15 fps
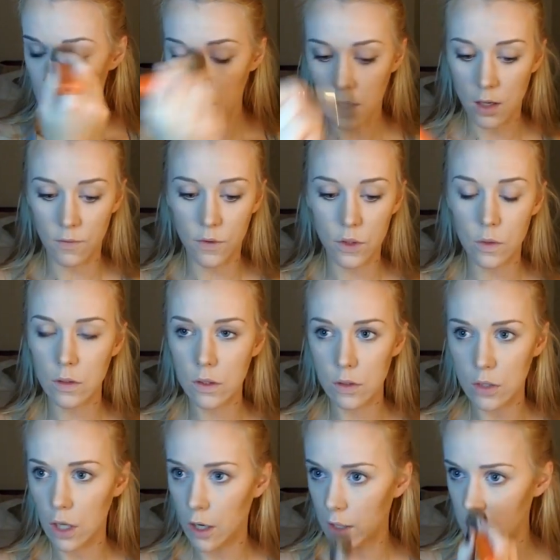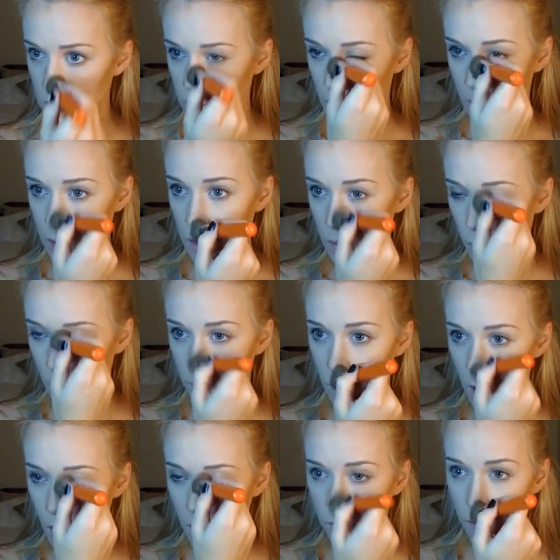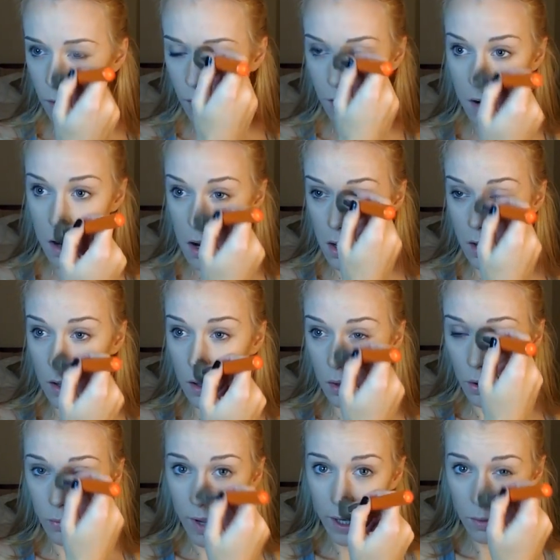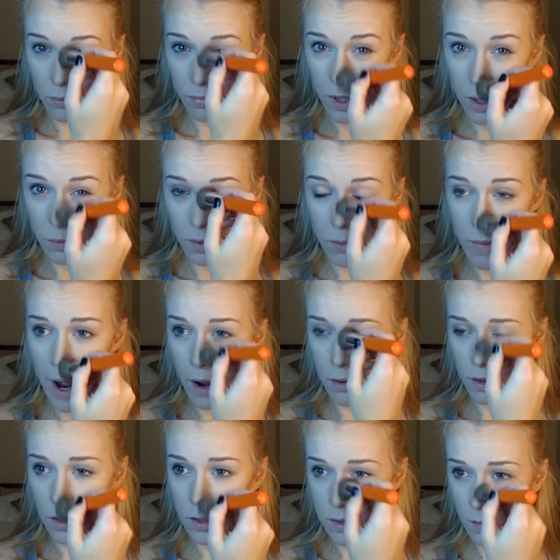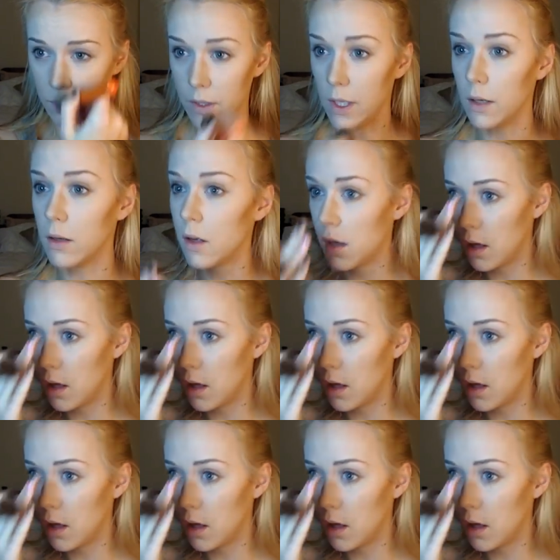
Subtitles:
And if you do it too dark, it's fine. You can wipe it off or go back and blend with a powder or something.